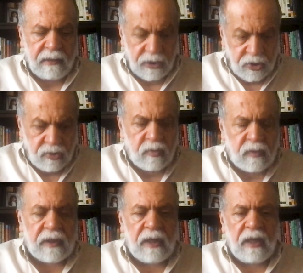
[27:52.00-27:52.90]

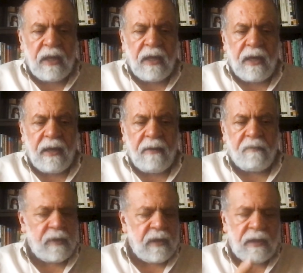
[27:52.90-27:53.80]
issues,
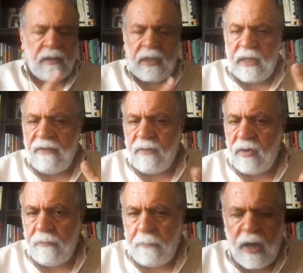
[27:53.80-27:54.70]
the
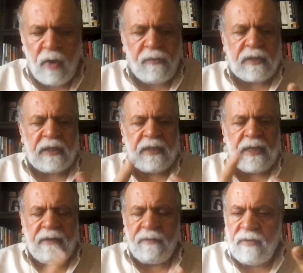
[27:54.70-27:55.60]
level of poverty,
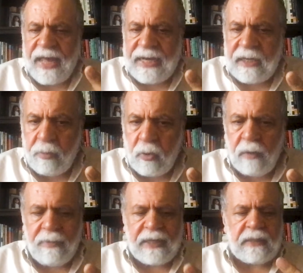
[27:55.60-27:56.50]
the level of
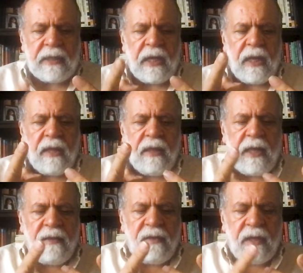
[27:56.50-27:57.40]
unemployment,
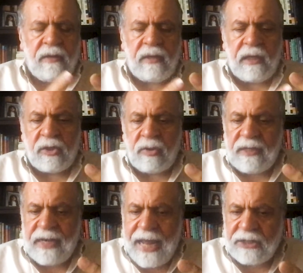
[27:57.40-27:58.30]
the issue,
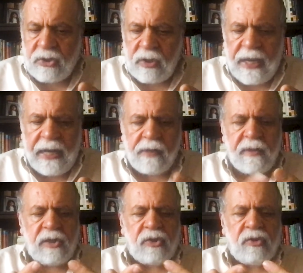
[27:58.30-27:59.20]
the national
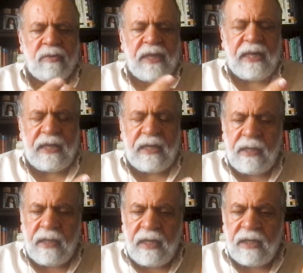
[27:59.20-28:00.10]
health issue, the
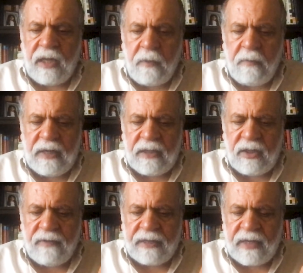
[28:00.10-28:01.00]

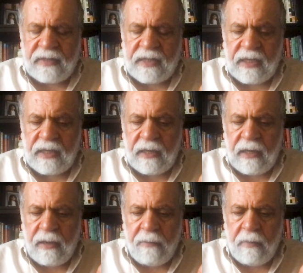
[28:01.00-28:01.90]
incapability of addressing
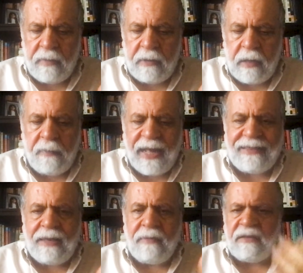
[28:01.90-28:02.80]
a
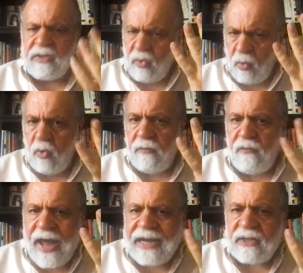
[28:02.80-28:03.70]
pandemic. These are all
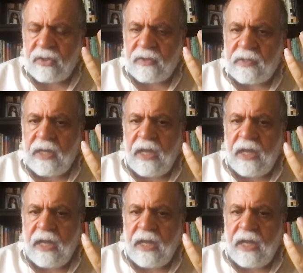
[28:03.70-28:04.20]
factors